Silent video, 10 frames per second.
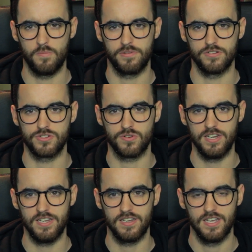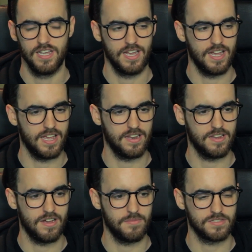I hope you enjoyed it, and
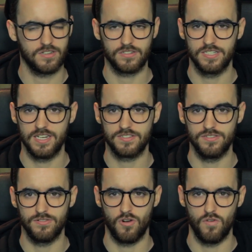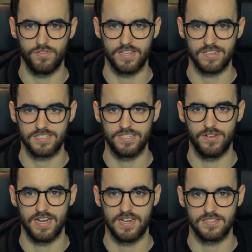I'll talk to you guys soon. Hopefully, I'll see
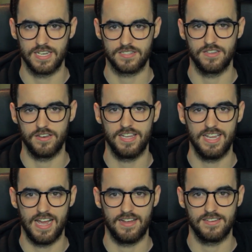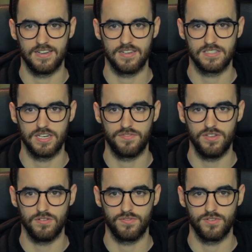you guys next Sunday at Citi
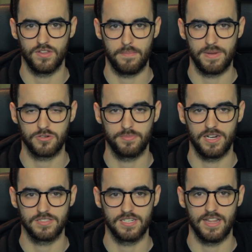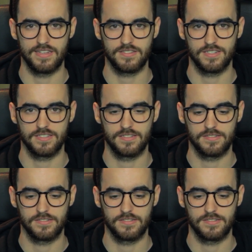Field for the Metropolitan Classic.